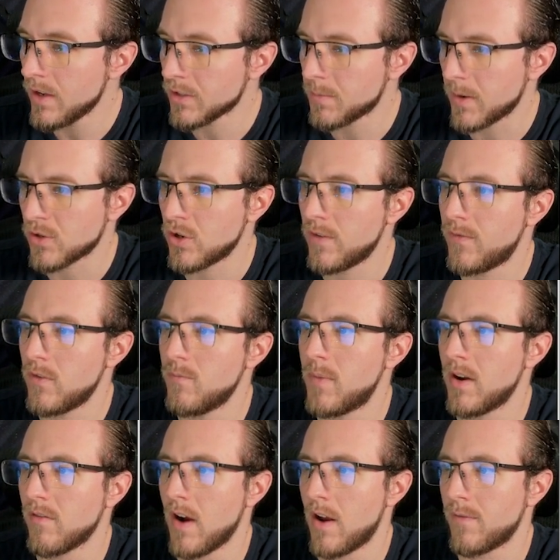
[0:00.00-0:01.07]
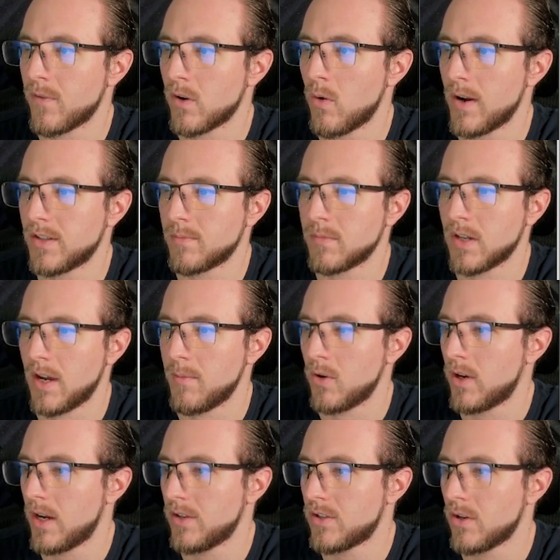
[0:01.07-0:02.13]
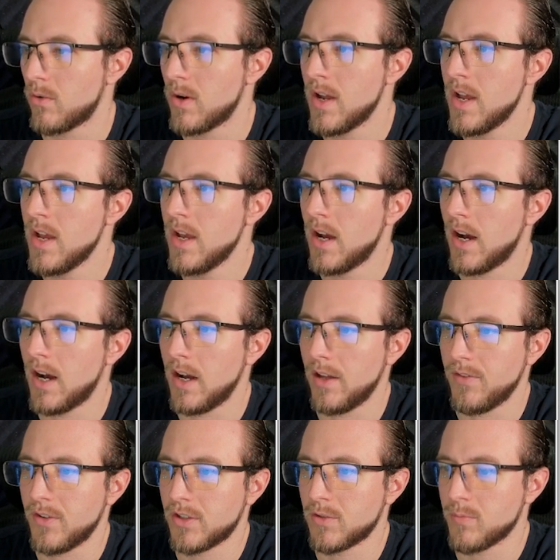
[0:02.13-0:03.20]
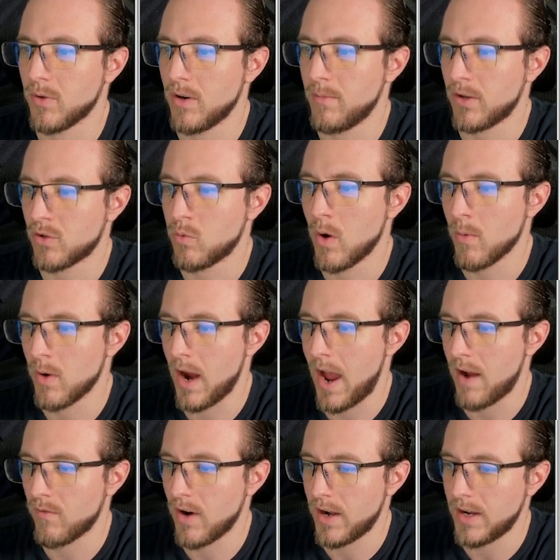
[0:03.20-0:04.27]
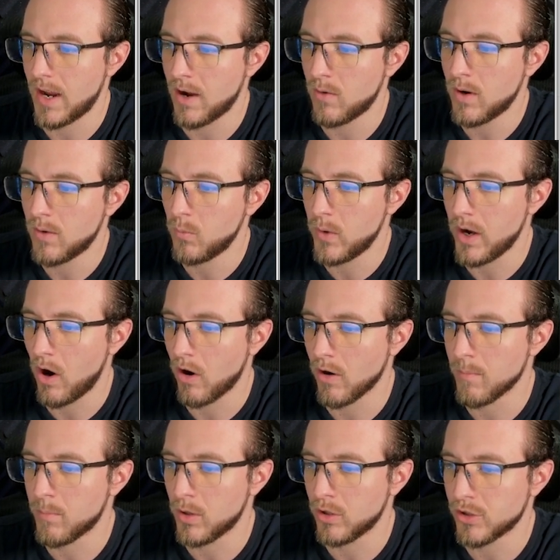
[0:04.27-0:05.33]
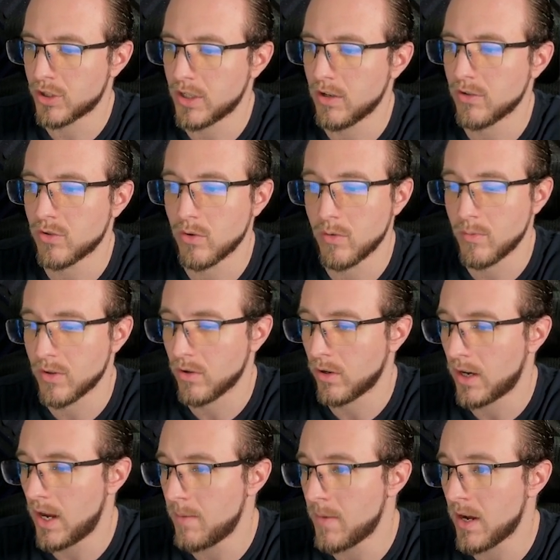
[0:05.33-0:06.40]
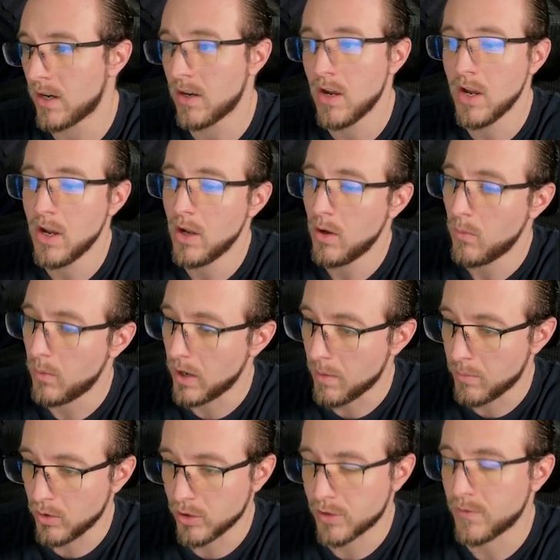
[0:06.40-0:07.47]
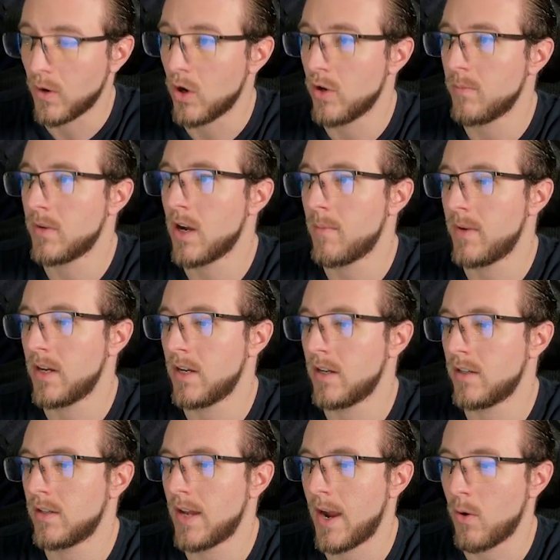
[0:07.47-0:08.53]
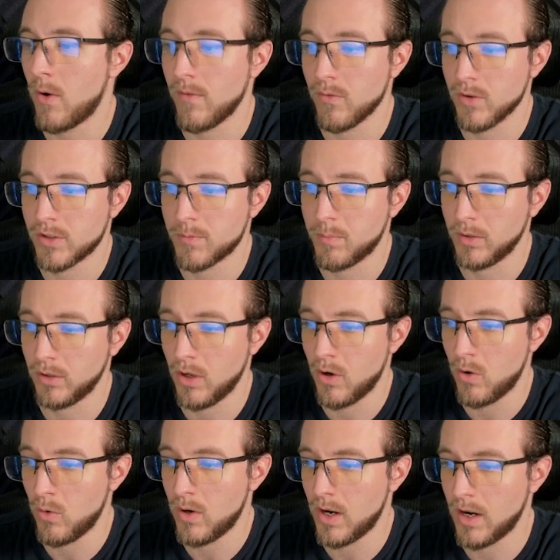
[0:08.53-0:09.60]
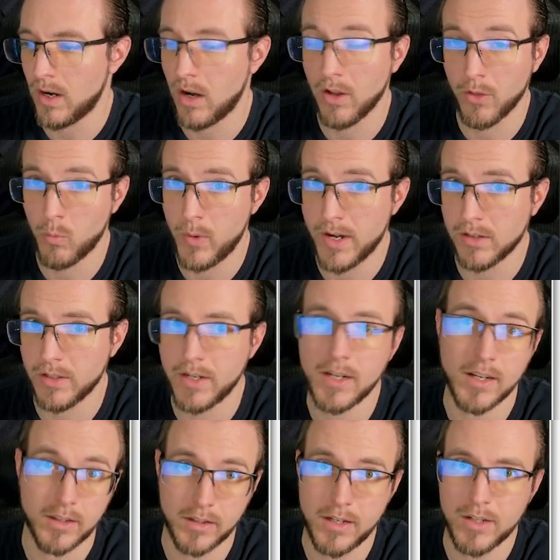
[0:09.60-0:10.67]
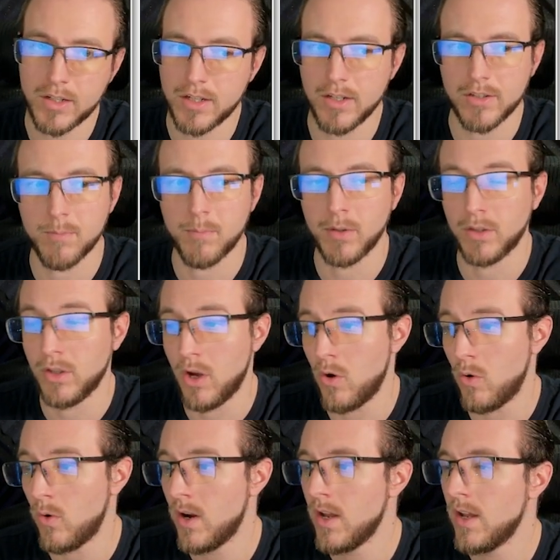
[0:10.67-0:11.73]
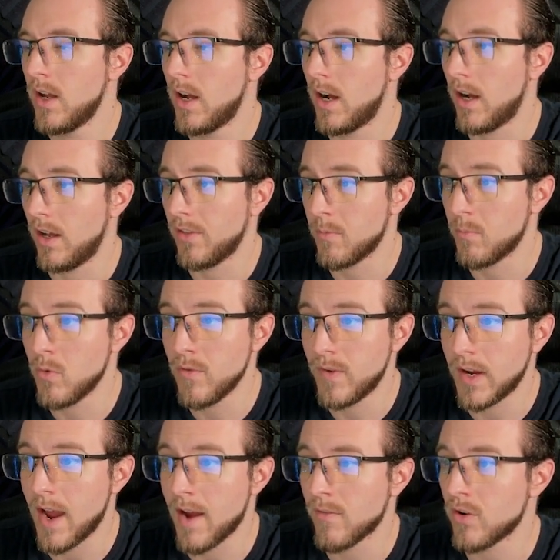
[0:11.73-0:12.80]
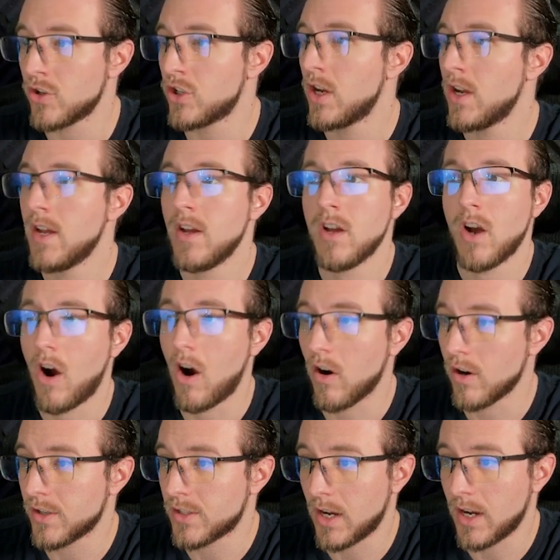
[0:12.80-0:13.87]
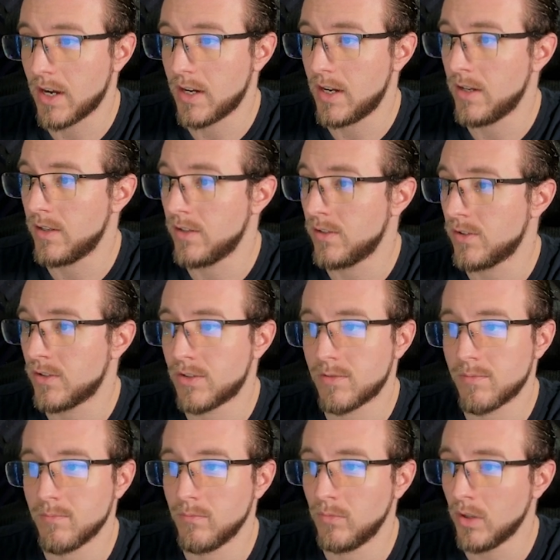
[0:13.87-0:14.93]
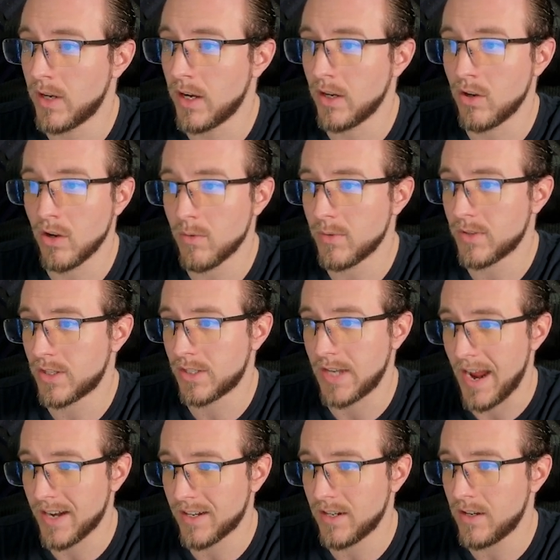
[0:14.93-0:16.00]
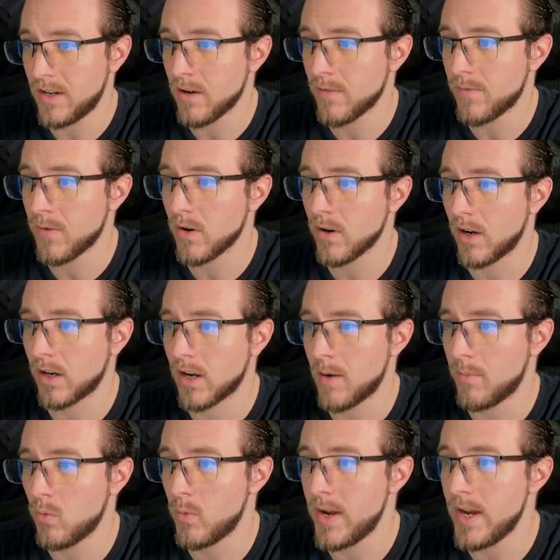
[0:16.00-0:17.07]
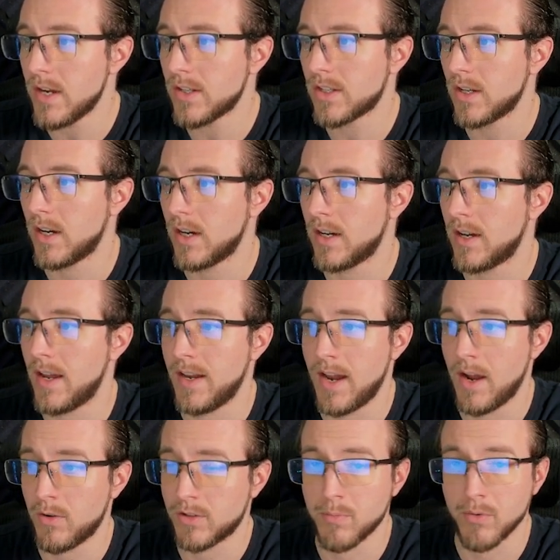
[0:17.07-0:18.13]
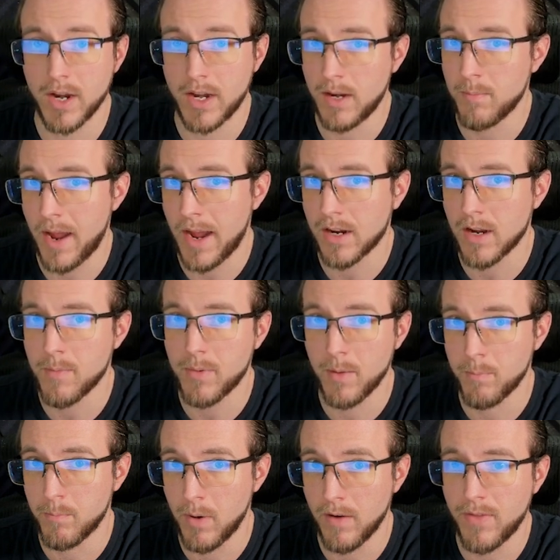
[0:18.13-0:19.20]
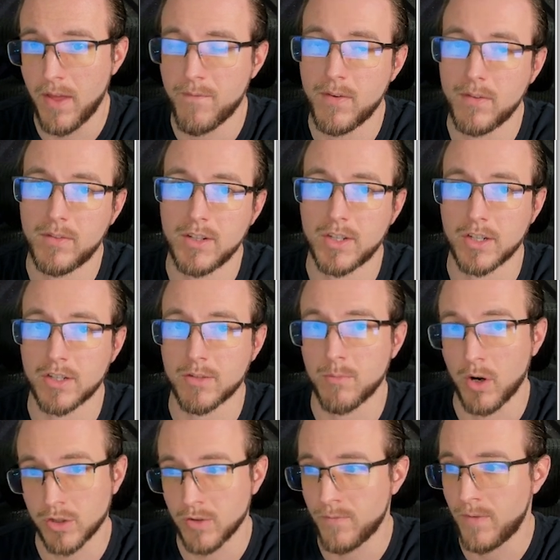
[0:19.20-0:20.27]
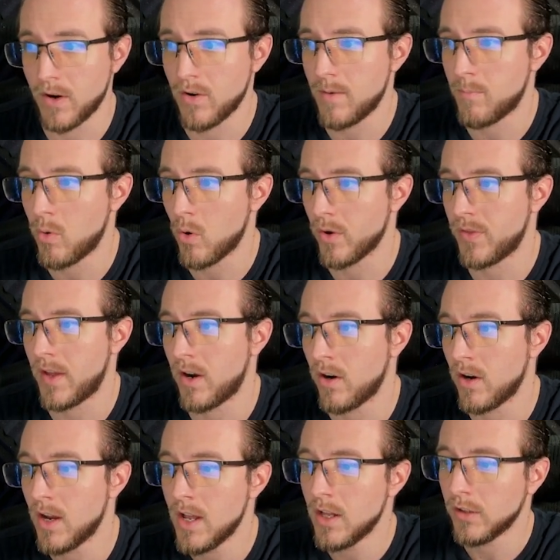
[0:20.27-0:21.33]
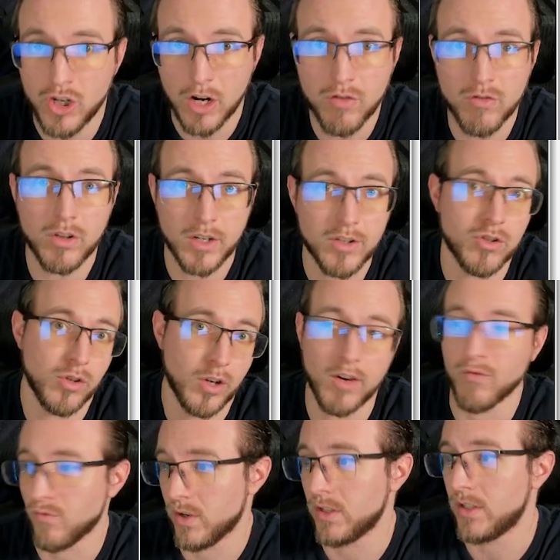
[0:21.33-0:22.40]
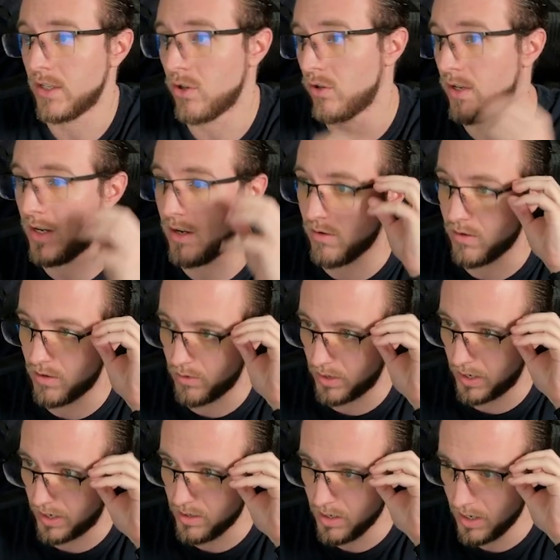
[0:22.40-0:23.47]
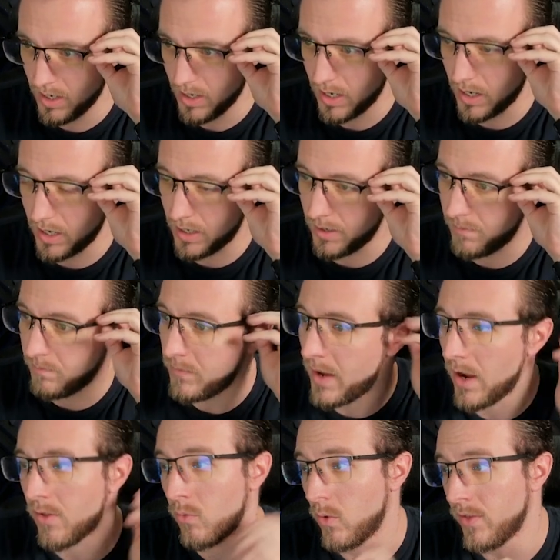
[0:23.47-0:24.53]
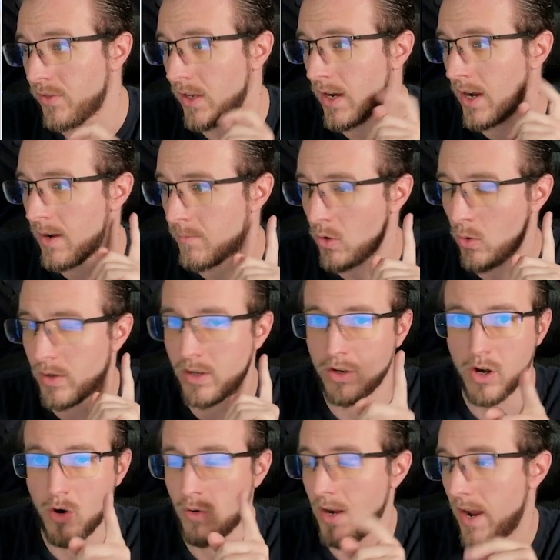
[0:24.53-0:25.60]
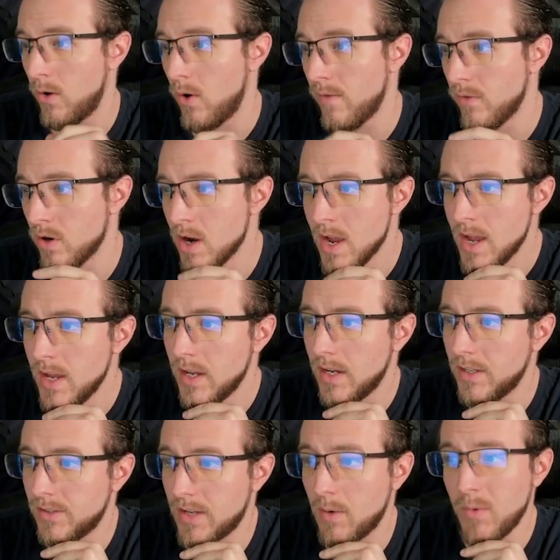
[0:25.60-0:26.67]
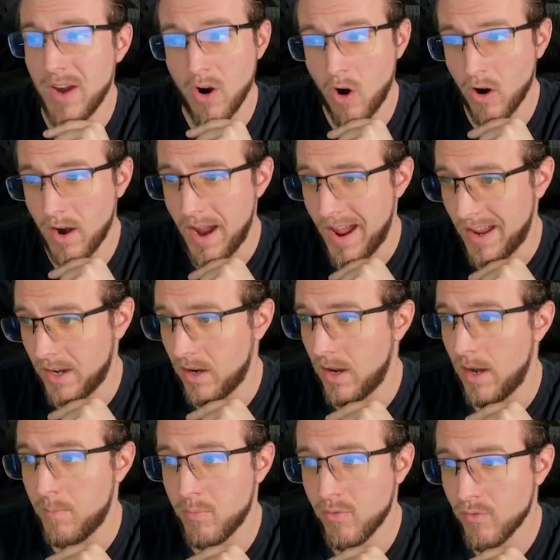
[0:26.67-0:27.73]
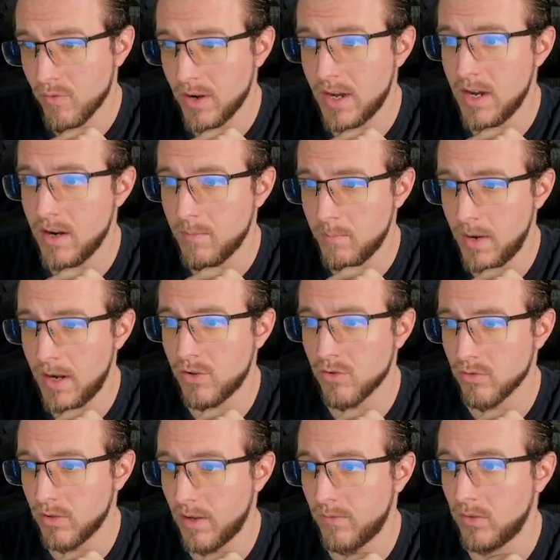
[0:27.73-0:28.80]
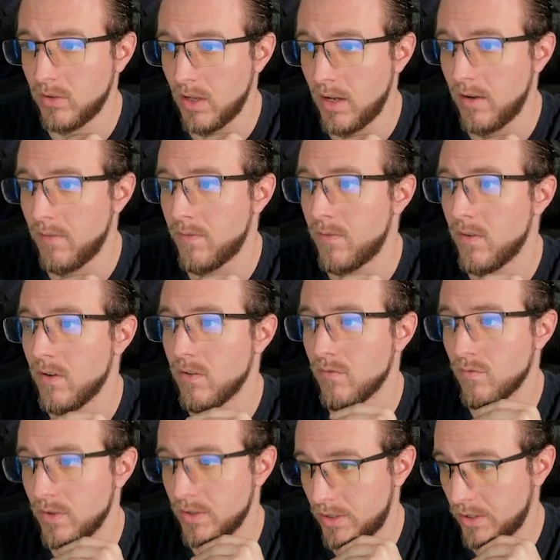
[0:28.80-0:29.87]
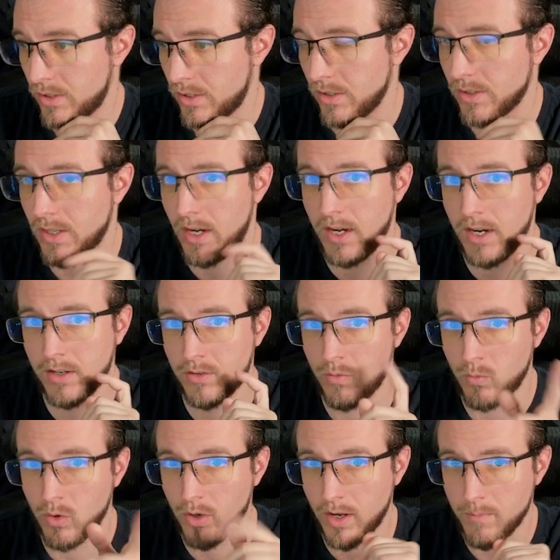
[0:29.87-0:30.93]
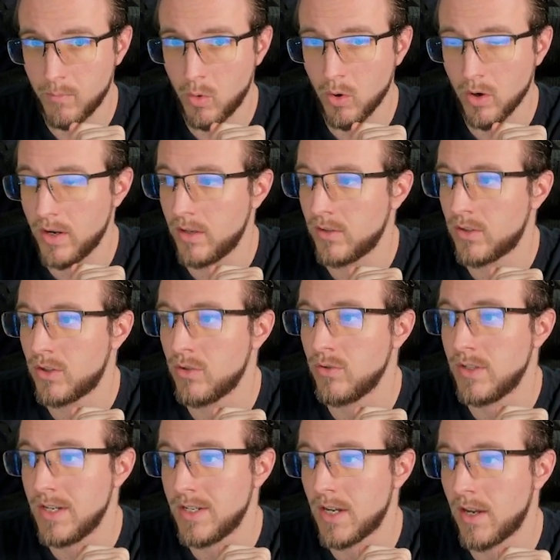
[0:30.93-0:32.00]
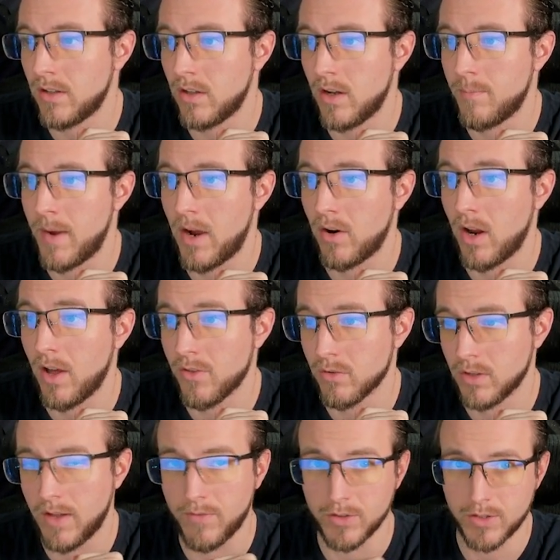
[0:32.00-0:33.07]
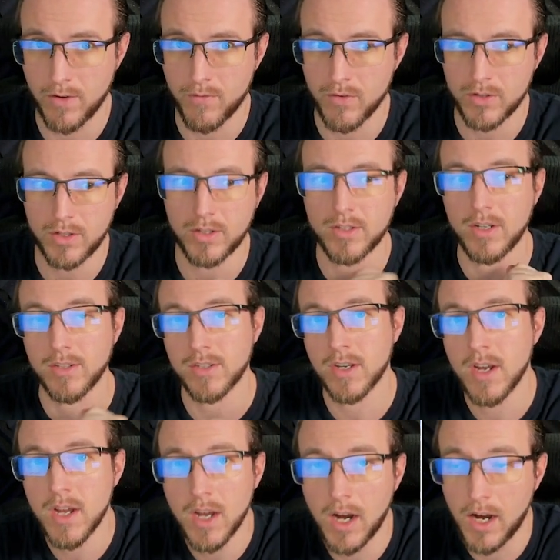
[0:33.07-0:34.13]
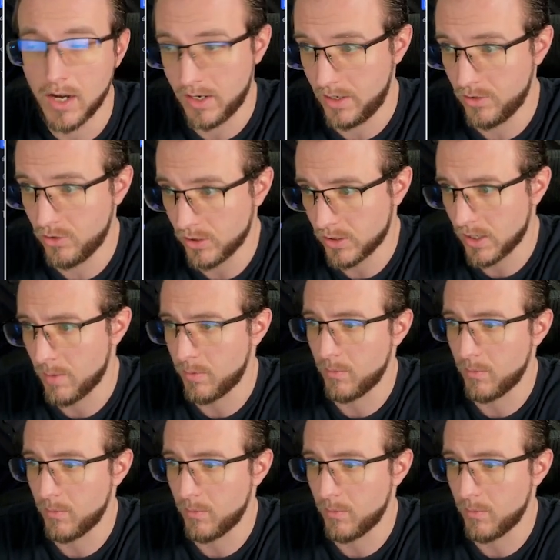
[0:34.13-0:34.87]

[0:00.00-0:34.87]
especially if you've been around for quite some time. Okay, so this is pretty much where we're at right now. We are in bullish territory with our KMAC. We got bullish volume coming in. However, it's below on the weekly, at least it's below the moving average. RSI is looking good. It was stagnant here for a couple weeks, and now it's breaking back up above that 56 mark. So very important there. In general, it's looking really good here. Okay. Now, the one thing I am going to note, however, is that we are at a pretty major level of resistance, and we'll get more into detail about other levels of resistance in just a